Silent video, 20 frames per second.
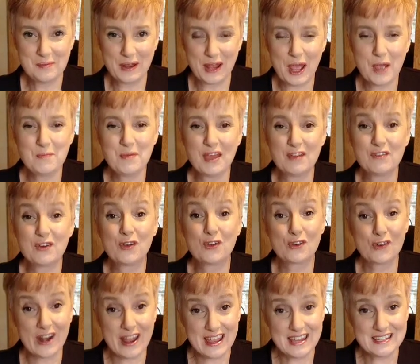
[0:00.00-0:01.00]
But I hope you have a
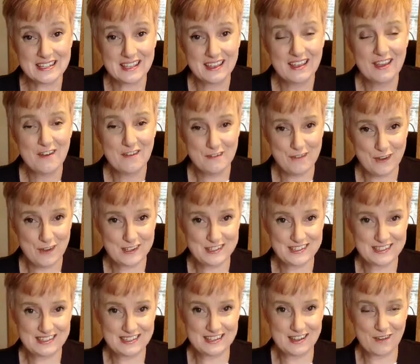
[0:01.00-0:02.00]
great
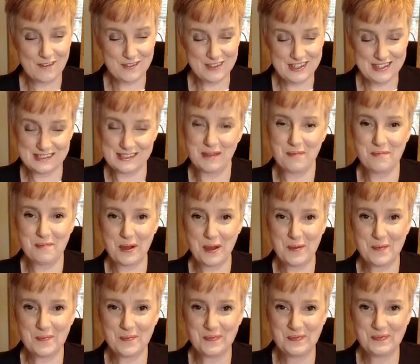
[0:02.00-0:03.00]
1st of
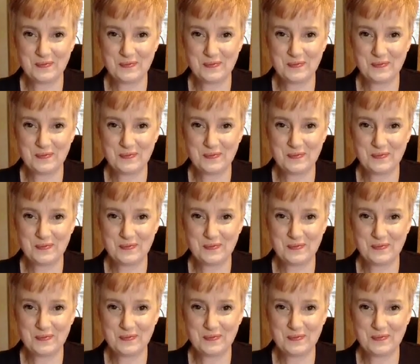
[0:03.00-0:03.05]
December.